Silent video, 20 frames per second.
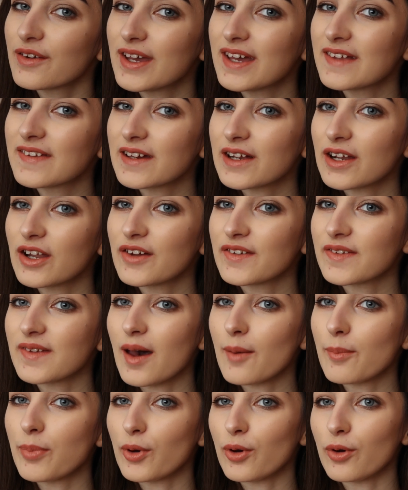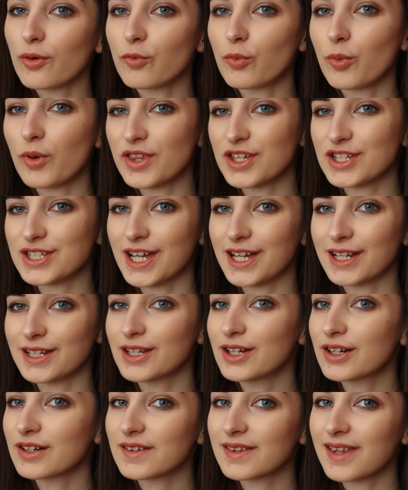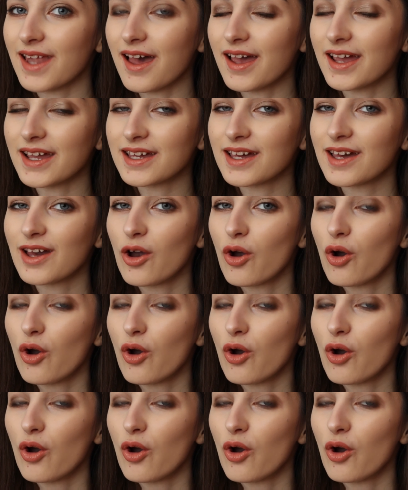here's a close-up of what the shade looks like.